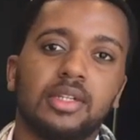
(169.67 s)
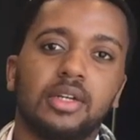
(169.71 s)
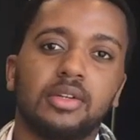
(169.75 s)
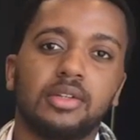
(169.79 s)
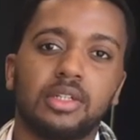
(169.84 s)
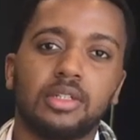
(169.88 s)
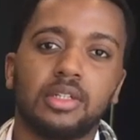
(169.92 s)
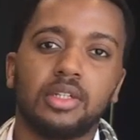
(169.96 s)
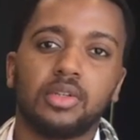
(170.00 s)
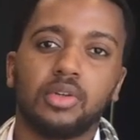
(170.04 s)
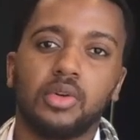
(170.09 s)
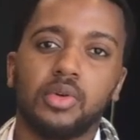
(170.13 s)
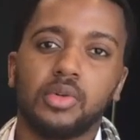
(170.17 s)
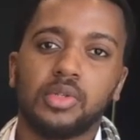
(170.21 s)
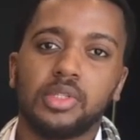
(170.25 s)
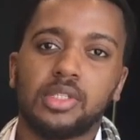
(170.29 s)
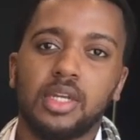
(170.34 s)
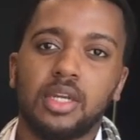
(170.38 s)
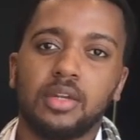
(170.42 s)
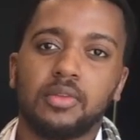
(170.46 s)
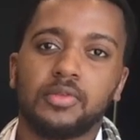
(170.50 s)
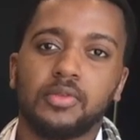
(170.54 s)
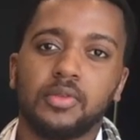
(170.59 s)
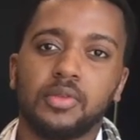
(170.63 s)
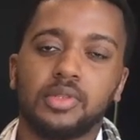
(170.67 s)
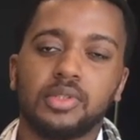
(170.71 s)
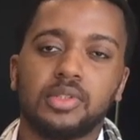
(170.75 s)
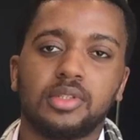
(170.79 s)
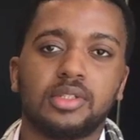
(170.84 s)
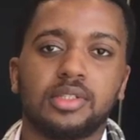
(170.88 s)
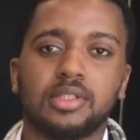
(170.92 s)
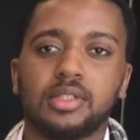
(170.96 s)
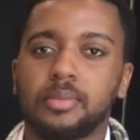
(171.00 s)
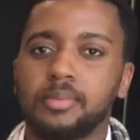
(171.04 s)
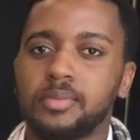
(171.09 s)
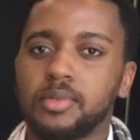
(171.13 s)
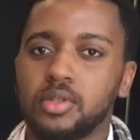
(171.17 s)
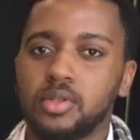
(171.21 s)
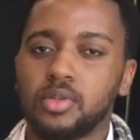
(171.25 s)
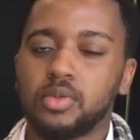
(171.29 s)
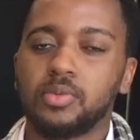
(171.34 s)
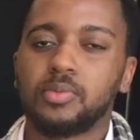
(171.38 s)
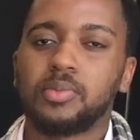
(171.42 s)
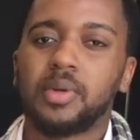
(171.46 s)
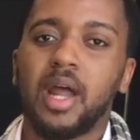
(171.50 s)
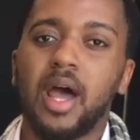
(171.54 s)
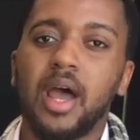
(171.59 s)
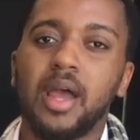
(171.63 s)
down and negotiate first. It's up to
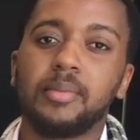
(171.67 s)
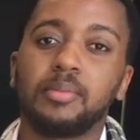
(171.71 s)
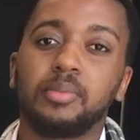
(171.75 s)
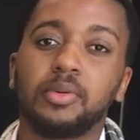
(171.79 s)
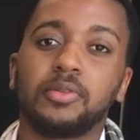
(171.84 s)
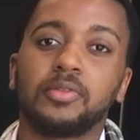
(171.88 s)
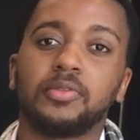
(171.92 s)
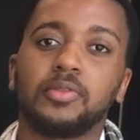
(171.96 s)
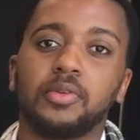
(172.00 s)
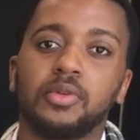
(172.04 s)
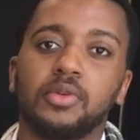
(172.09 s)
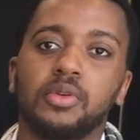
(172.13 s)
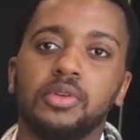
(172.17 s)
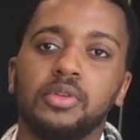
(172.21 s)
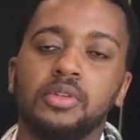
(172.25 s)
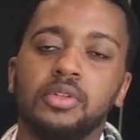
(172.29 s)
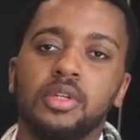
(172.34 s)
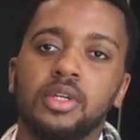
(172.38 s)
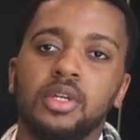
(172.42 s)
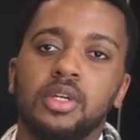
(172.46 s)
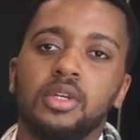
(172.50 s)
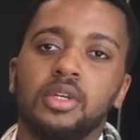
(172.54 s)
you, but I prefer